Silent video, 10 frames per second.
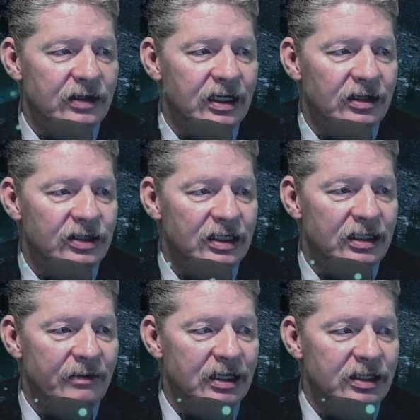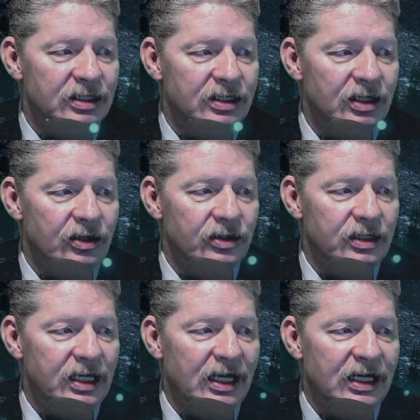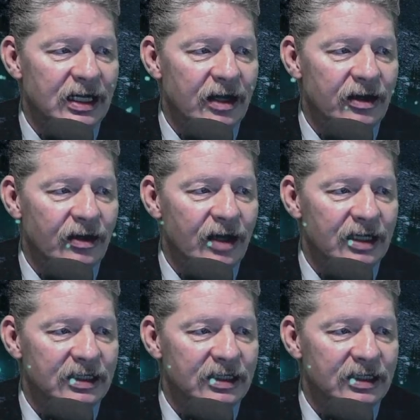he or she diminishes the good deed and undercuts